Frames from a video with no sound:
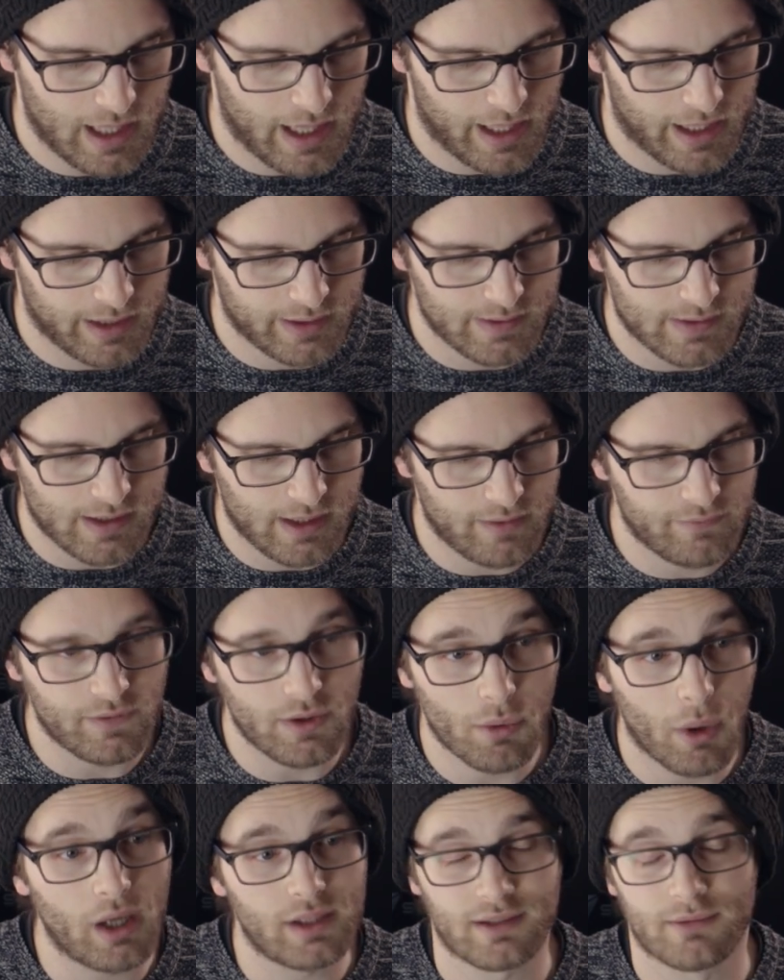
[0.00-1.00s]
And if
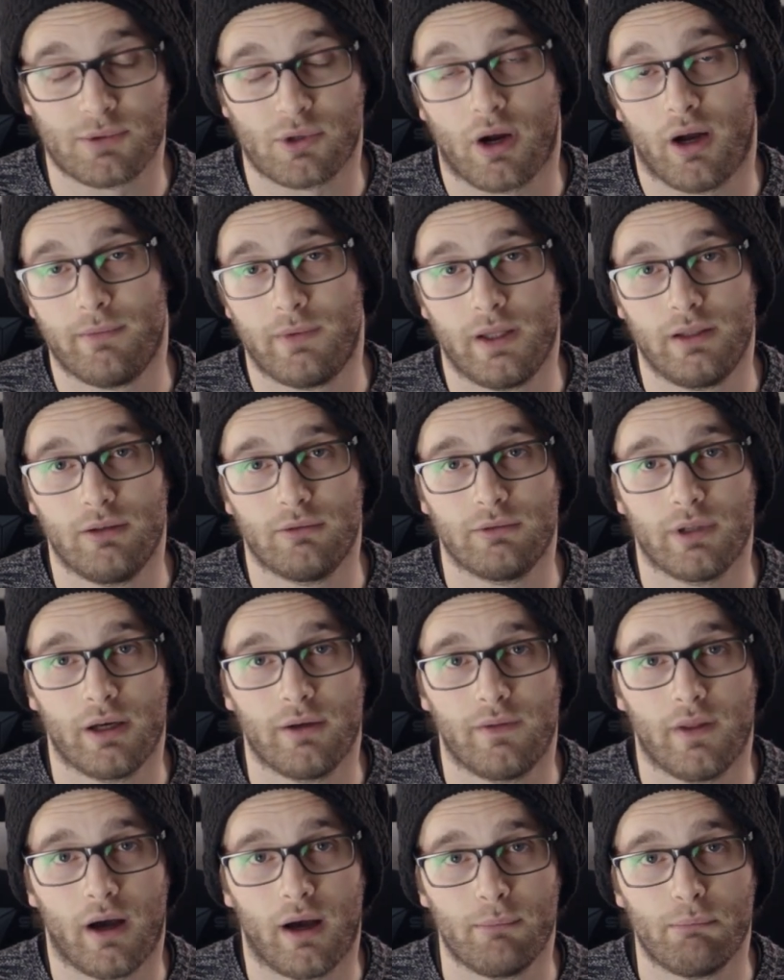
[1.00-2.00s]
you are subscribed, then you'll
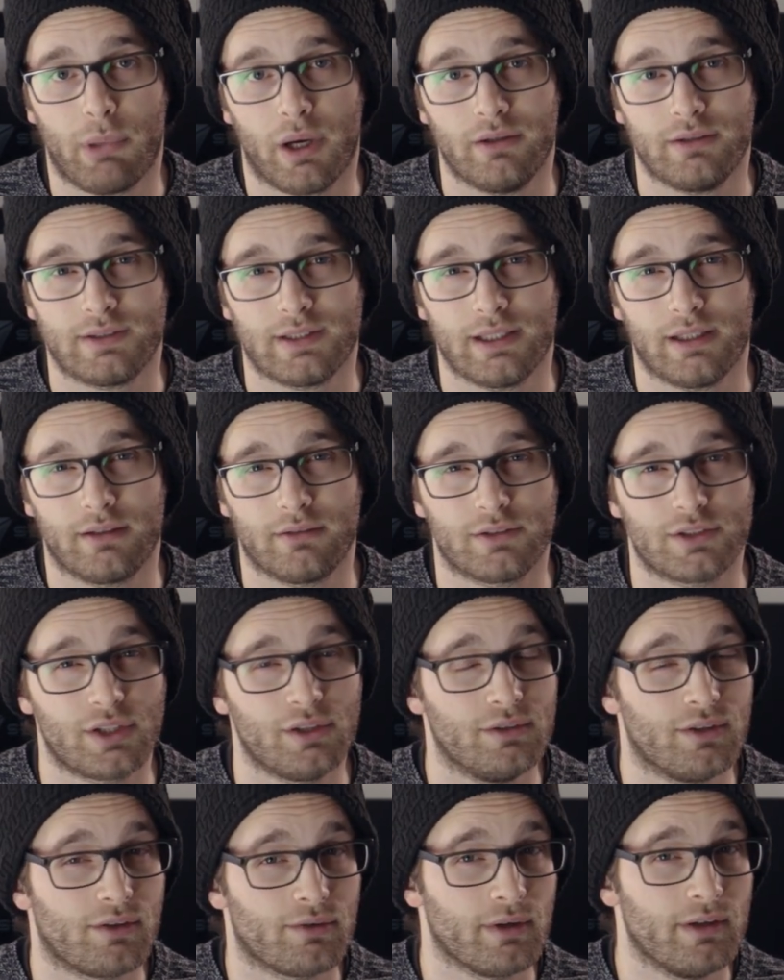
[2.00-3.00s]
know that I'm posting
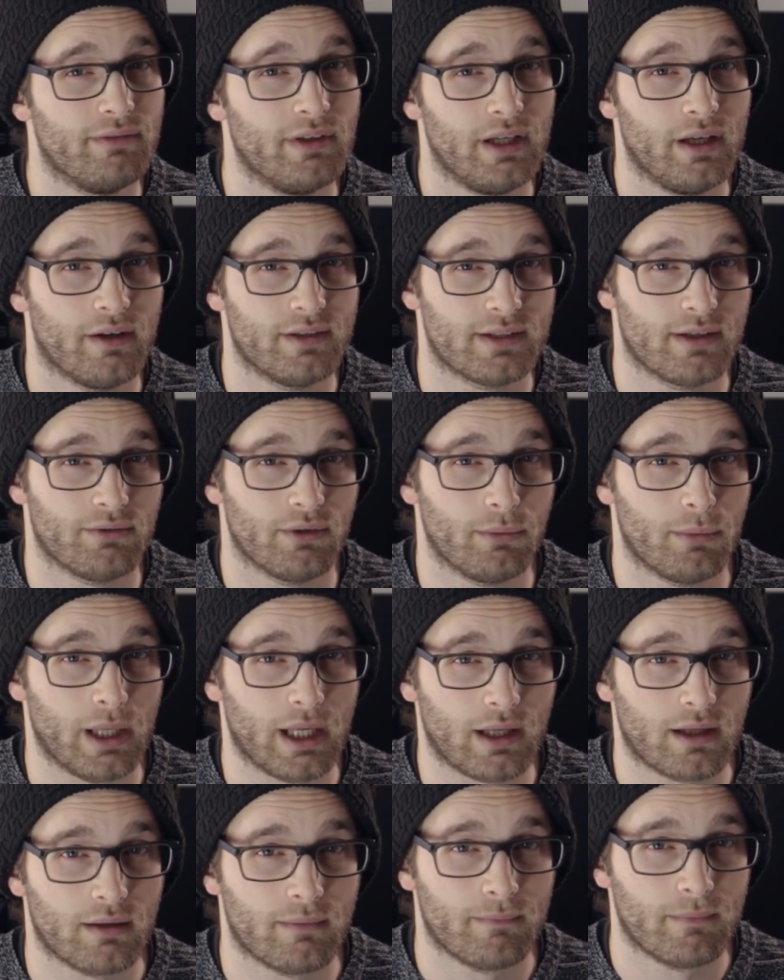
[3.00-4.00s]
two to three videos every
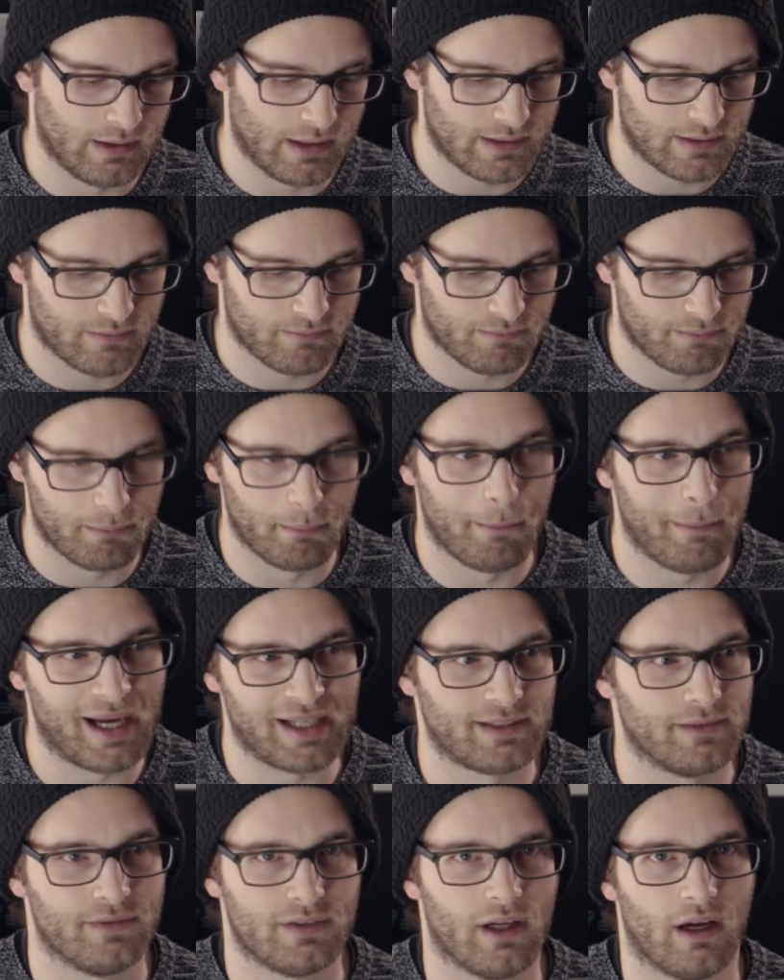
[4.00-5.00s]
week, unless
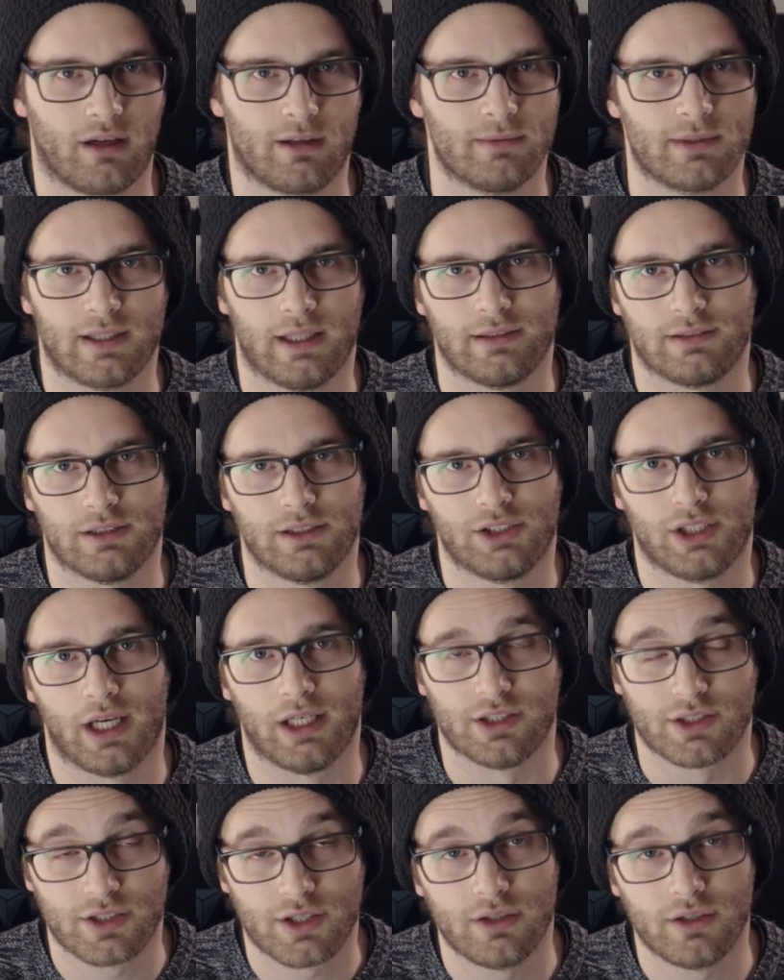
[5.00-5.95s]
massive circumstances change.